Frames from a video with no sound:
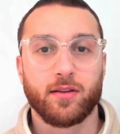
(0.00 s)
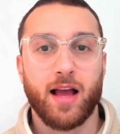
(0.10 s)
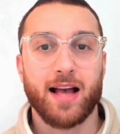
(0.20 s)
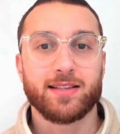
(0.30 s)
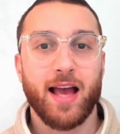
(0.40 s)

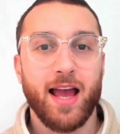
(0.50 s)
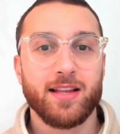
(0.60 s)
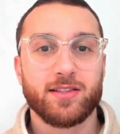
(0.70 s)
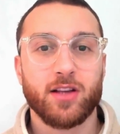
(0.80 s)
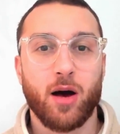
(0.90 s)
As a
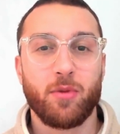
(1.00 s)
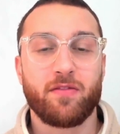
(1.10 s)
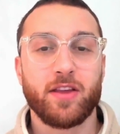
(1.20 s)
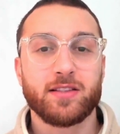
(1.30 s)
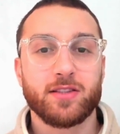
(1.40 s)
heads up,
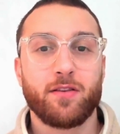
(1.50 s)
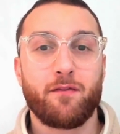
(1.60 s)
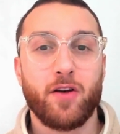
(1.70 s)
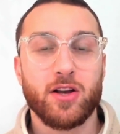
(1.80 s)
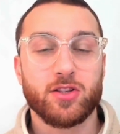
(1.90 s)
if this is the
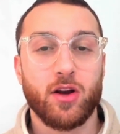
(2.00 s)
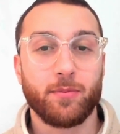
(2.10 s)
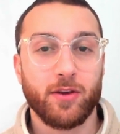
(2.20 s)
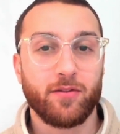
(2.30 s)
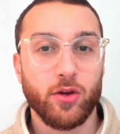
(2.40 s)
first
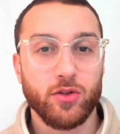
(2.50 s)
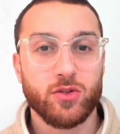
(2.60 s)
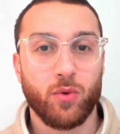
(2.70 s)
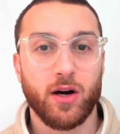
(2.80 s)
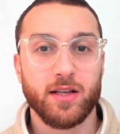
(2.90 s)
time you've
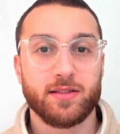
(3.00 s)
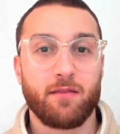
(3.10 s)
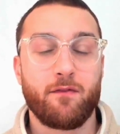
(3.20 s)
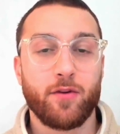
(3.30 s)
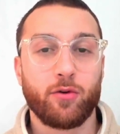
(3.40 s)
used Wise,
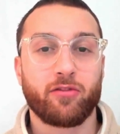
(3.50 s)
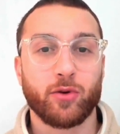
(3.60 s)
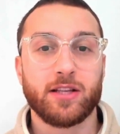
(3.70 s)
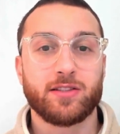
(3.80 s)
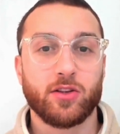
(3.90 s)
then feel
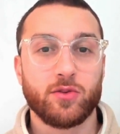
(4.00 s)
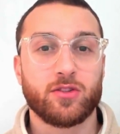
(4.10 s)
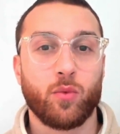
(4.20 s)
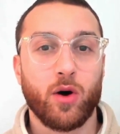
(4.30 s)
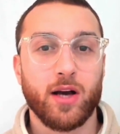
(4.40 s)
free to use
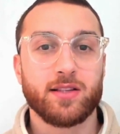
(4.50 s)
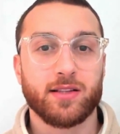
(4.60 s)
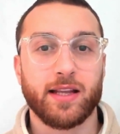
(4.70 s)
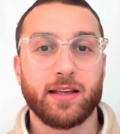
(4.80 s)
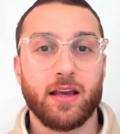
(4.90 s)
the Wise
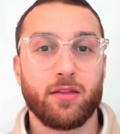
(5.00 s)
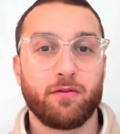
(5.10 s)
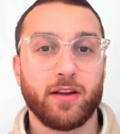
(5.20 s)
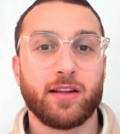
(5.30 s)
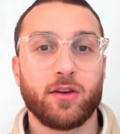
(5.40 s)
link in the
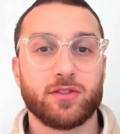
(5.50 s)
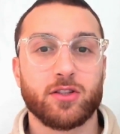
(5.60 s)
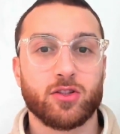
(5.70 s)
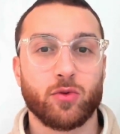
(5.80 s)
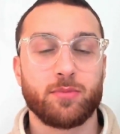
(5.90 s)
video's
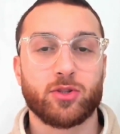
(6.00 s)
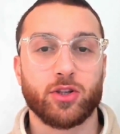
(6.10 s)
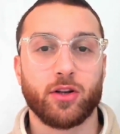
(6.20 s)
description